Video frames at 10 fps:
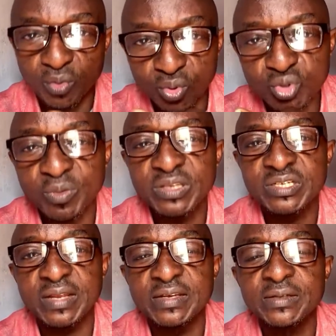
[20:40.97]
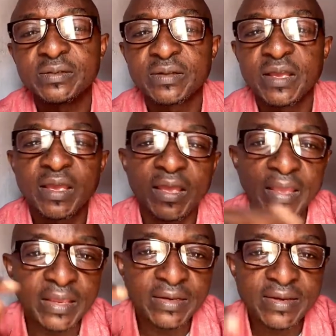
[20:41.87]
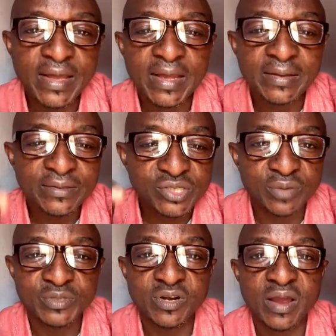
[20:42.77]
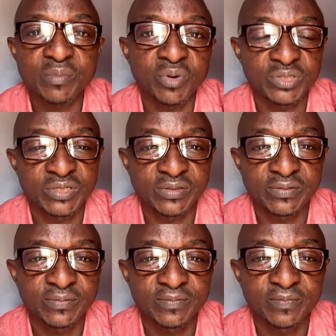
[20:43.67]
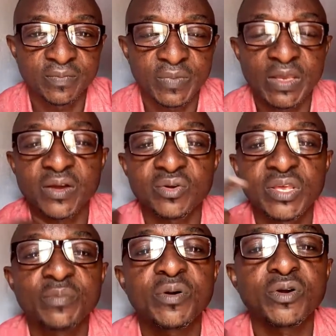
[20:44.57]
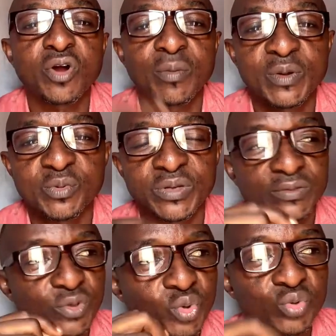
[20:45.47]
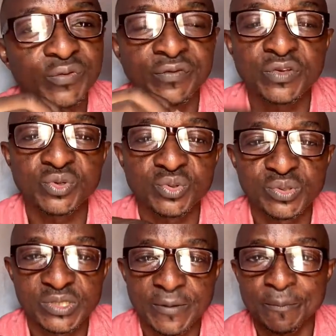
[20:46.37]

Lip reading: go to my channel, hit that subscribe button. Keep on coming with good videos,